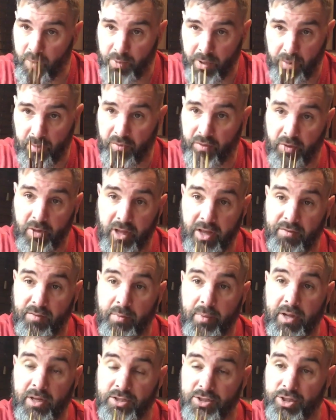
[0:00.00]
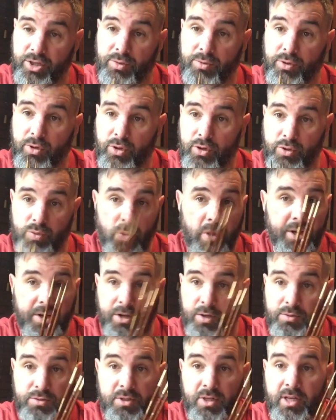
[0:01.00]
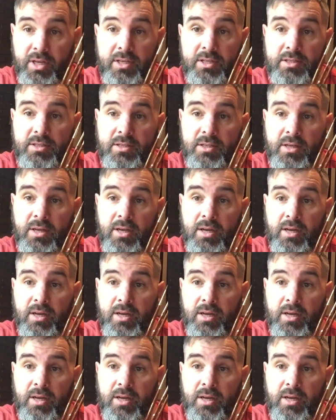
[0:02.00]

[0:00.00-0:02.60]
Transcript: people from the heavy metal studios, weren't using these.